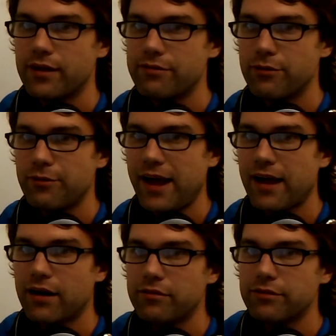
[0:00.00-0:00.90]
If you
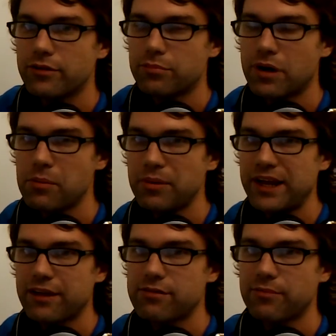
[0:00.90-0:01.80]
have, you'll probably
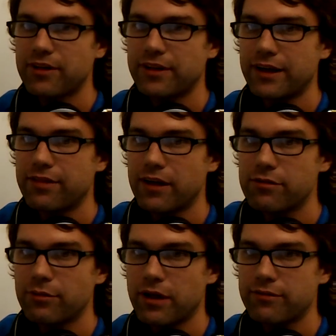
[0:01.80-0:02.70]
get something like this,
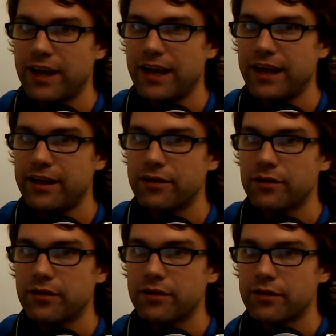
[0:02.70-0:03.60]
right? A
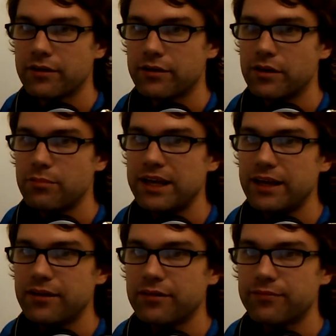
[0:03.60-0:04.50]
to B
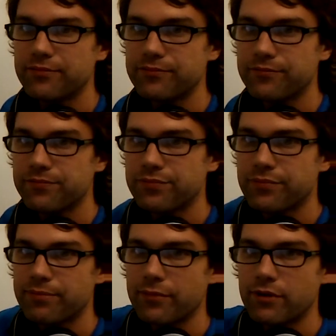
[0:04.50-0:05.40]

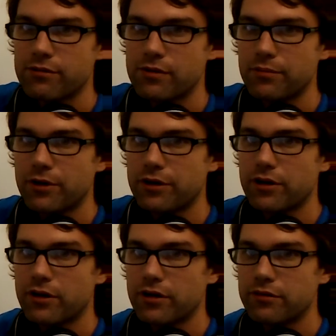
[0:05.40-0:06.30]
some
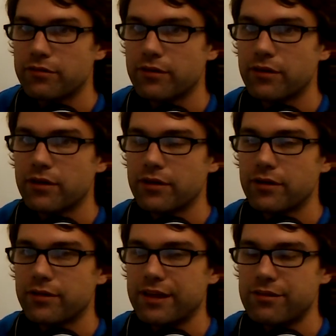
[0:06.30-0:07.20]
curve
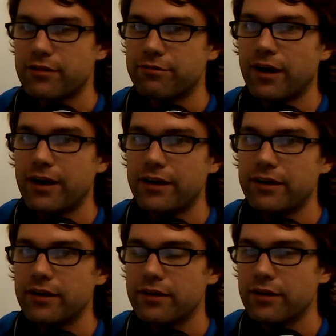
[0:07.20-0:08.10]
that's
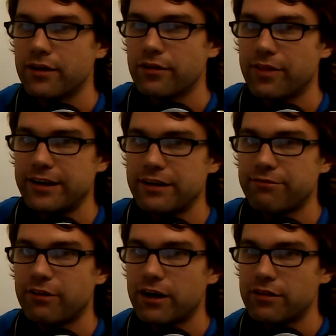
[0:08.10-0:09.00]
defined or that
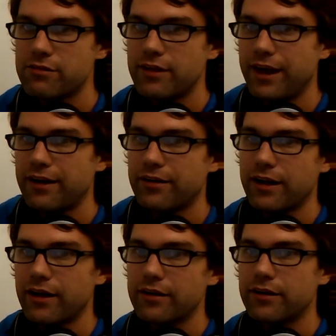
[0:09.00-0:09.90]
defines the
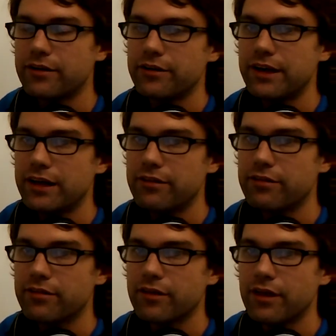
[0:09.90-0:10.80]
area underneath.
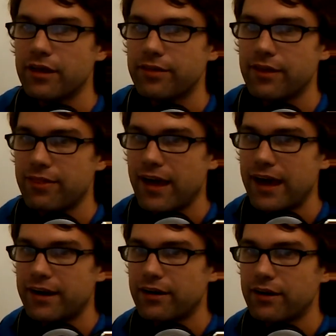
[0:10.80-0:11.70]
then
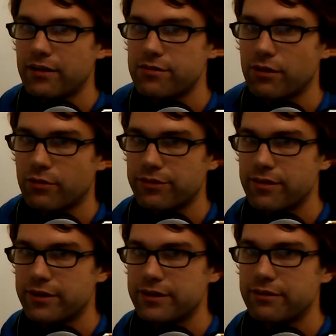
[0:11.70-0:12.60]
that area is equal
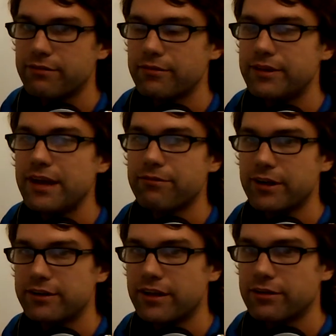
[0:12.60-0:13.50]
to the
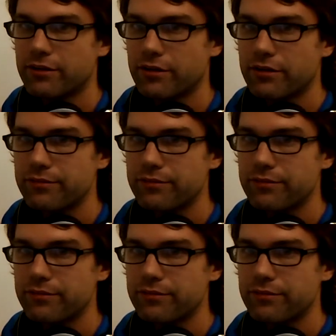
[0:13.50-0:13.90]
definite integral.